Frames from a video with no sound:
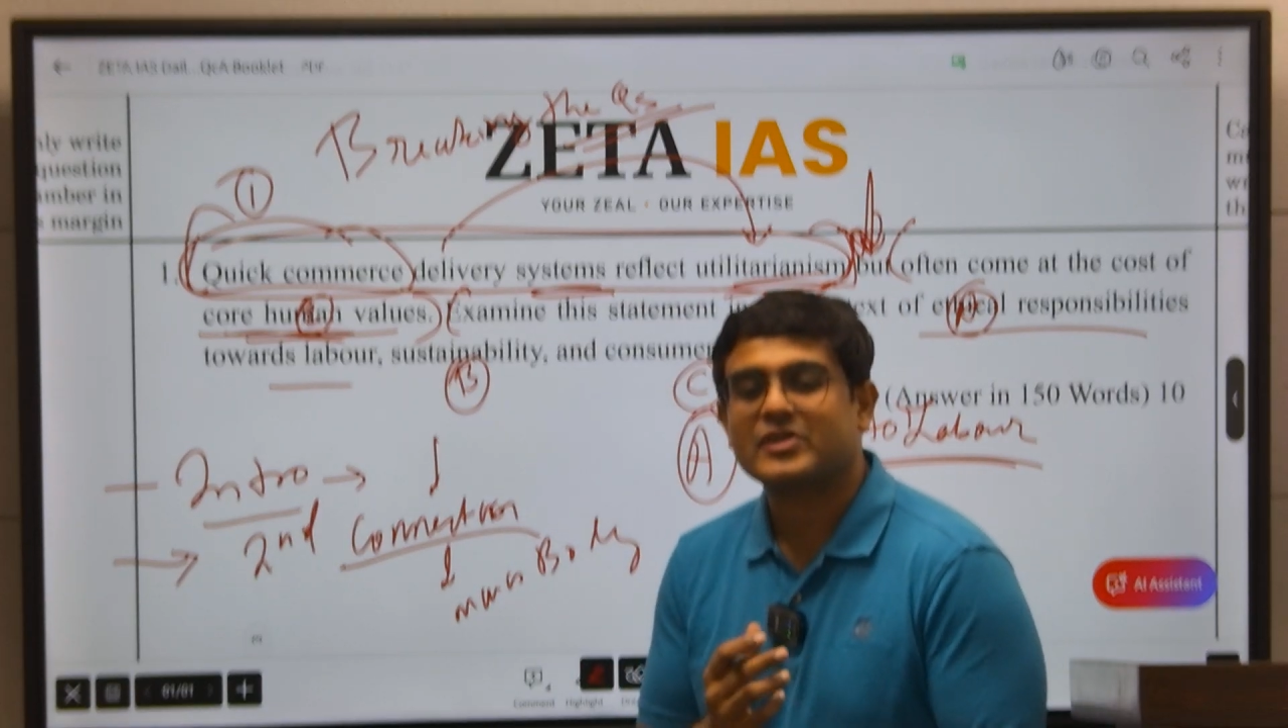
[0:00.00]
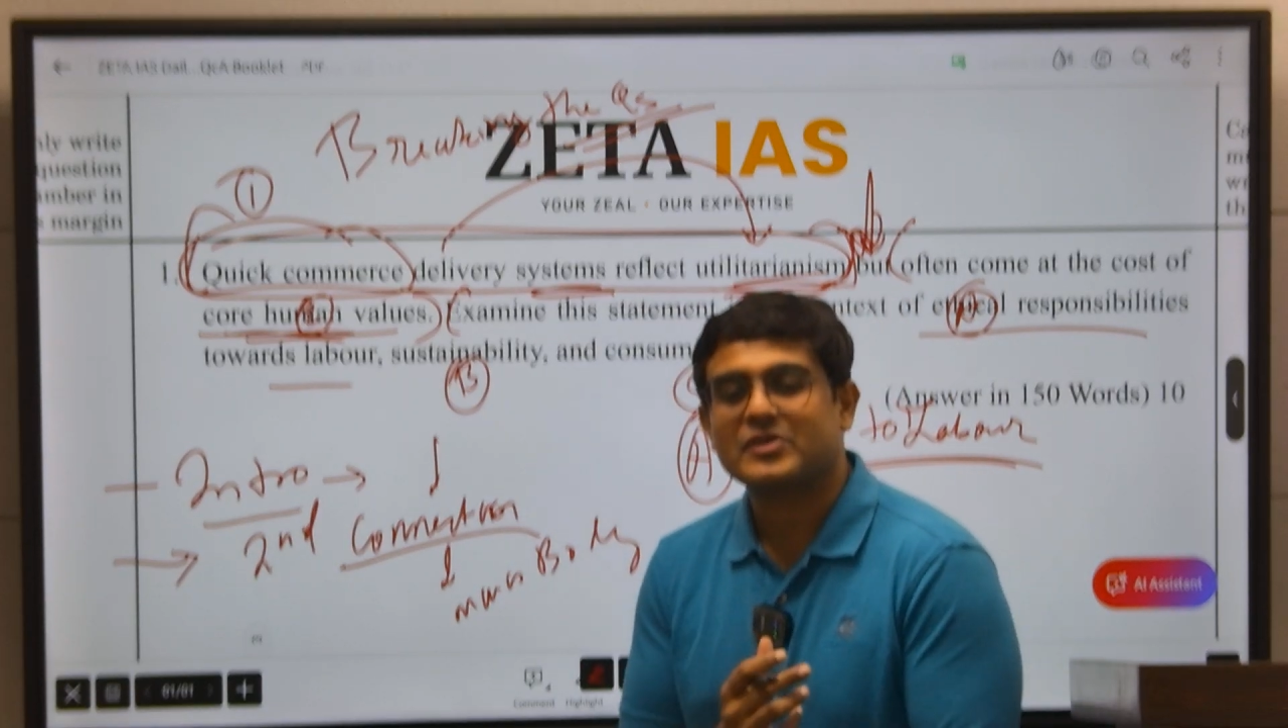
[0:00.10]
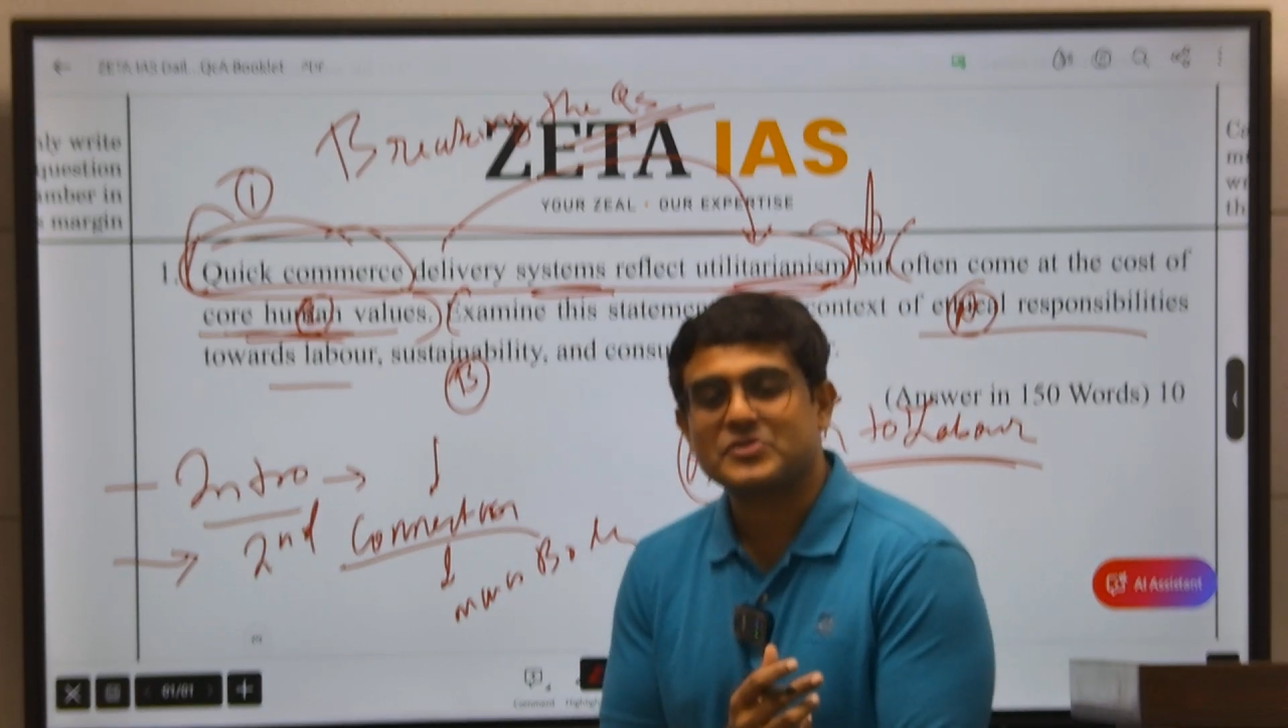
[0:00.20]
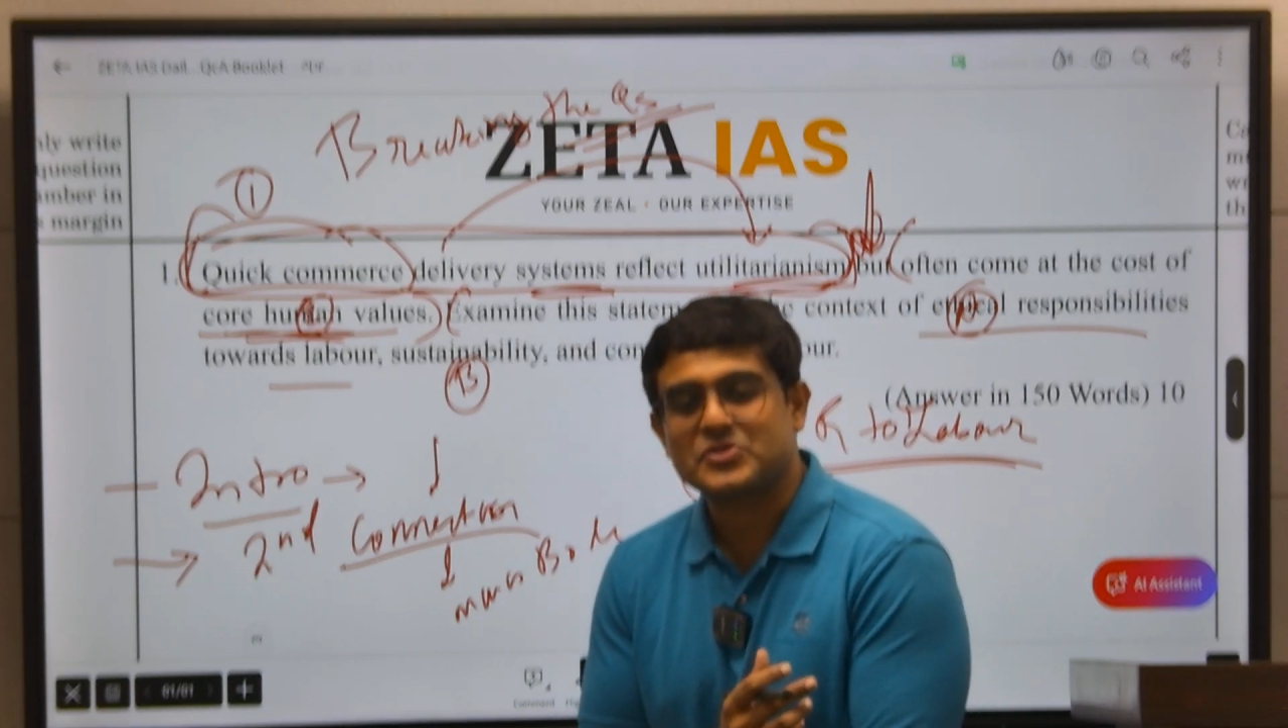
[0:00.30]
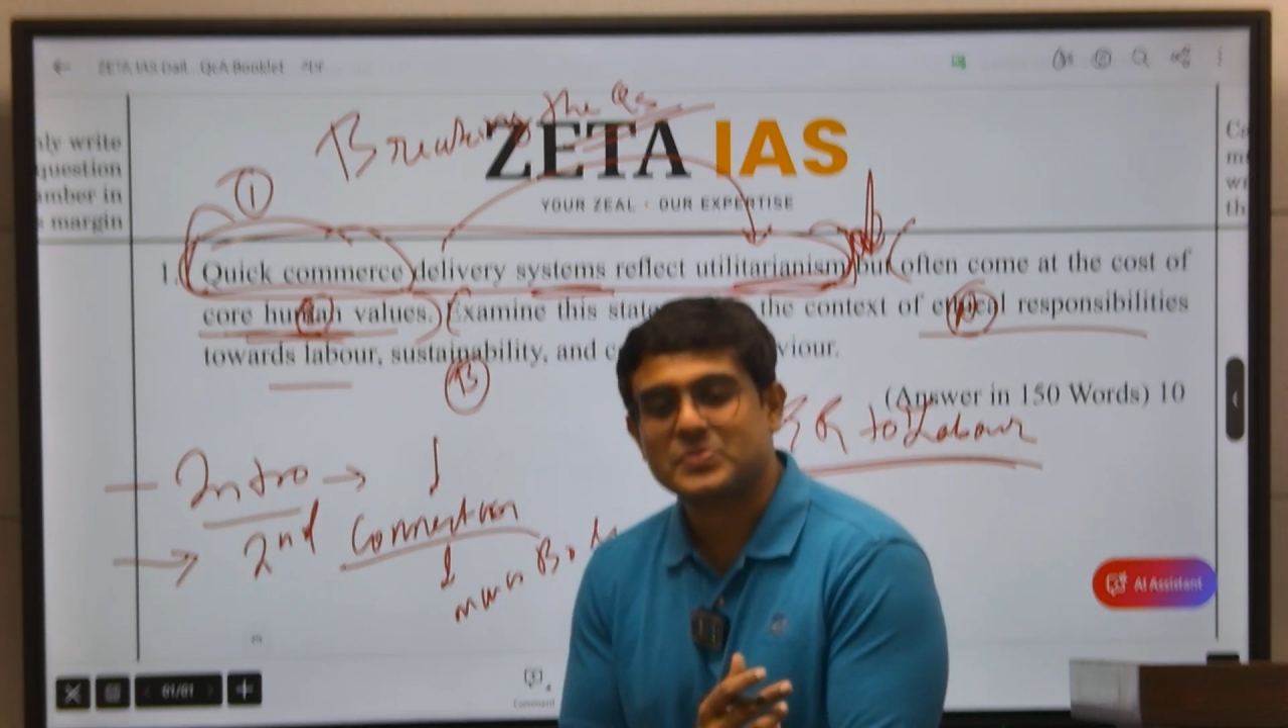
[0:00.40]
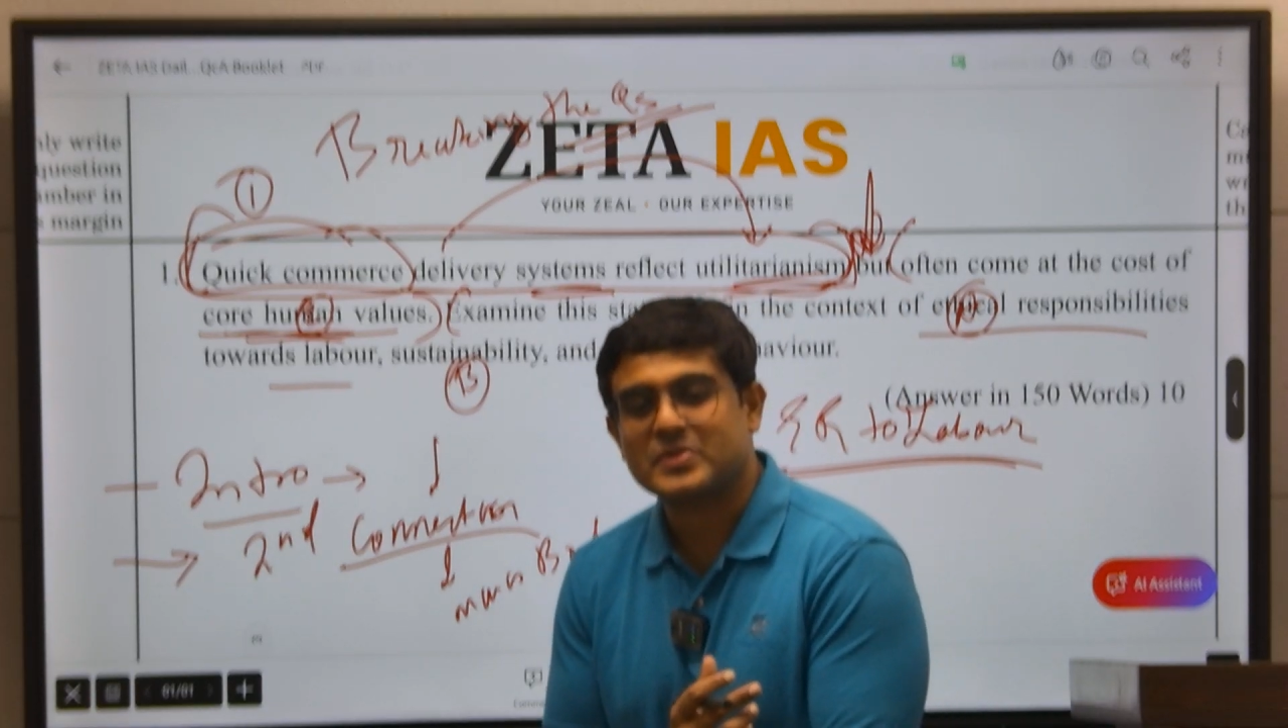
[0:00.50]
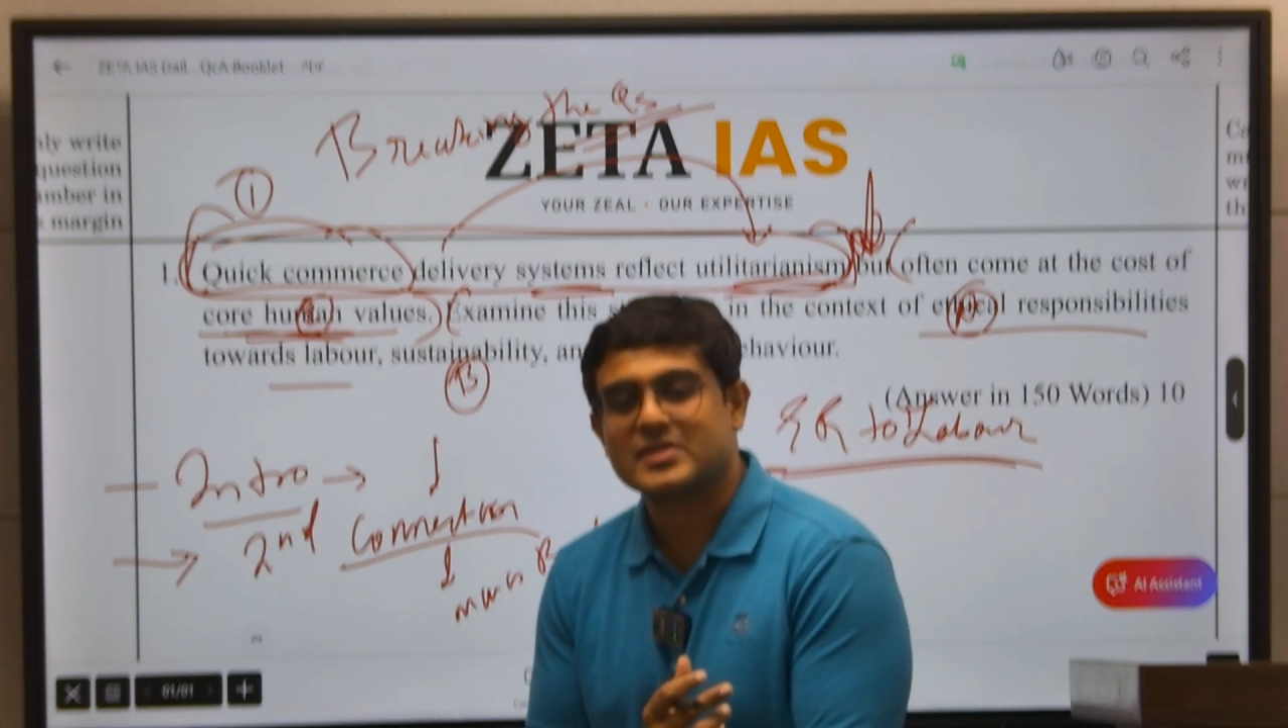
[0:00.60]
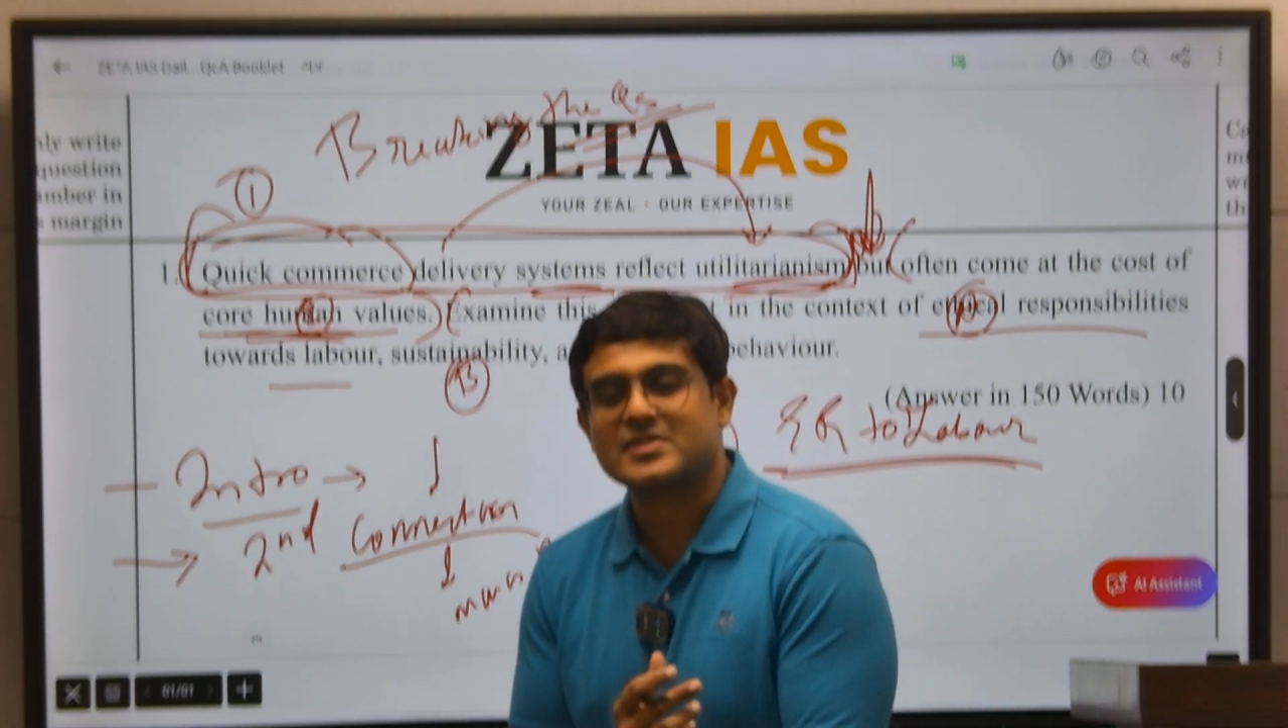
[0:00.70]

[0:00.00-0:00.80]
consumers